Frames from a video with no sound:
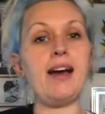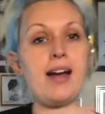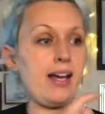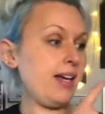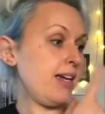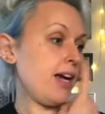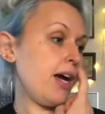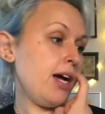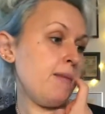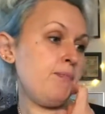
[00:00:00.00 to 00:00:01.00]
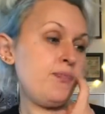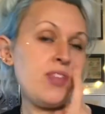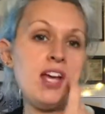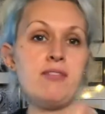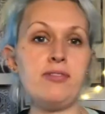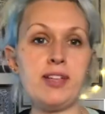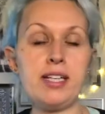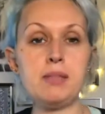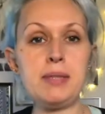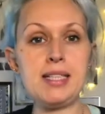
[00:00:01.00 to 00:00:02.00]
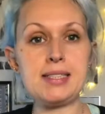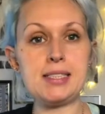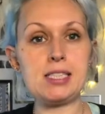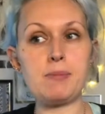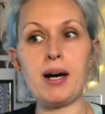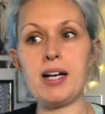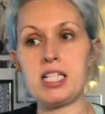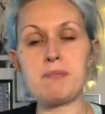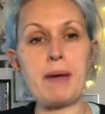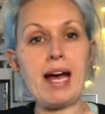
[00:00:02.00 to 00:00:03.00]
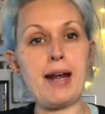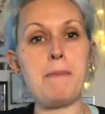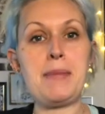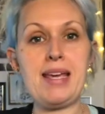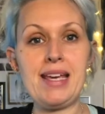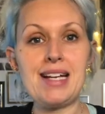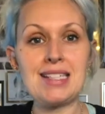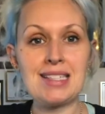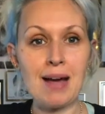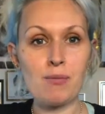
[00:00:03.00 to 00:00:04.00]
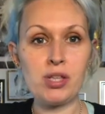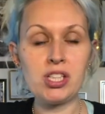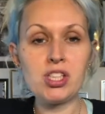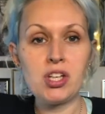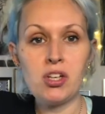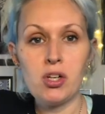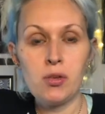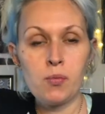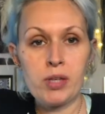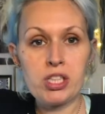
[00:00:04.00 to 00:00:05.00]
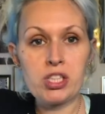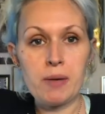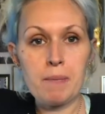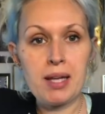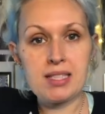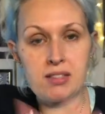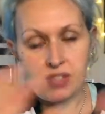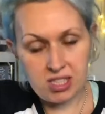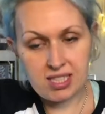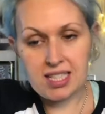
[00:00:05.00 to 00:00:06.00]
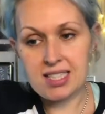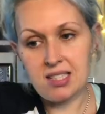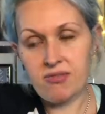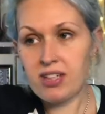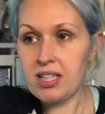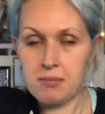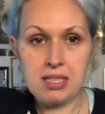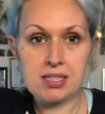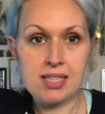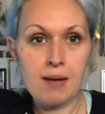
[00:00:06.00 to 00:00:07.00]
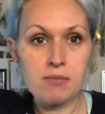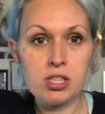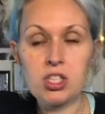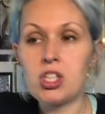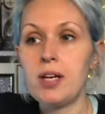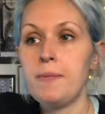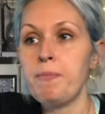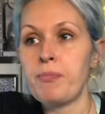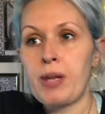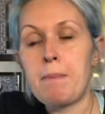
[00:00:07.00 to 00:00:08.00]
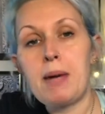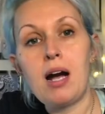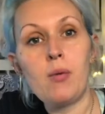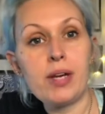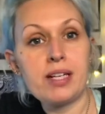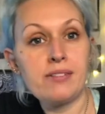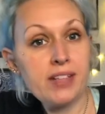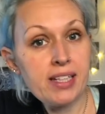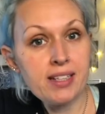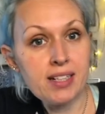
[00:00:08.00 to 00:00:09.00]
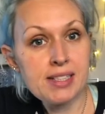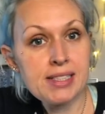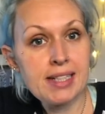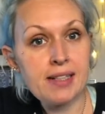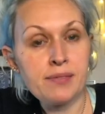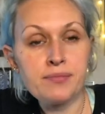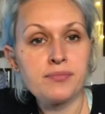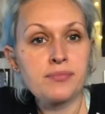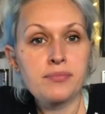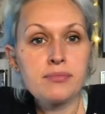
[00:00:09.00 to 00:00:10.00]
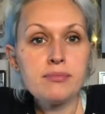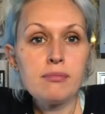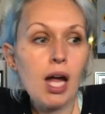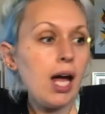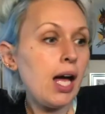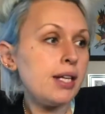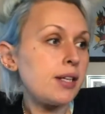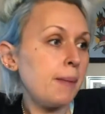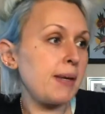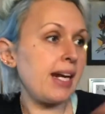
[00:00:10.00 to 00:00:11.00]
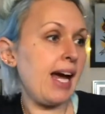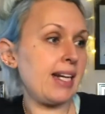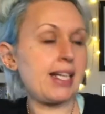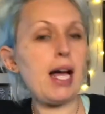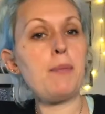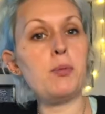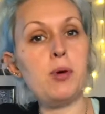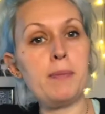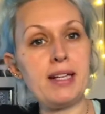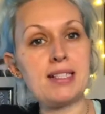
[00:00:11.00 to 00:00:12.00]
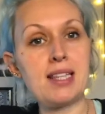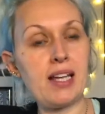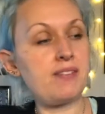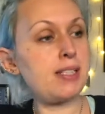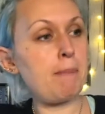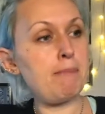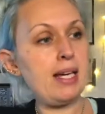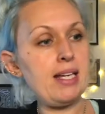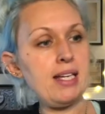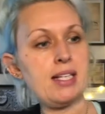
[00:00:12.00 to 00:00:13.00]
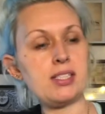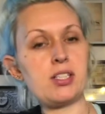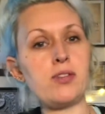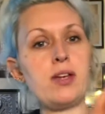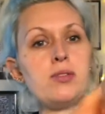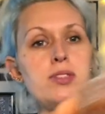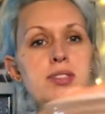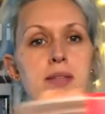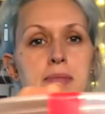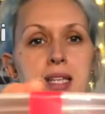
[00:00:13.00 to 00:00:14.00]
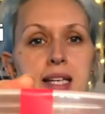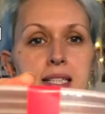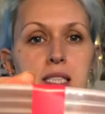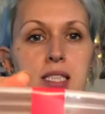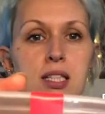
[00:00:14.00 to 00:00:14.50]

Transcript: a Vietnamese-inspired banh mi sandwich, which, as I've just said, is a Vietnamese sandwich, but we're going to veganise it, and I'm going to add a couple more bits that they've sent me. So they also sent me this.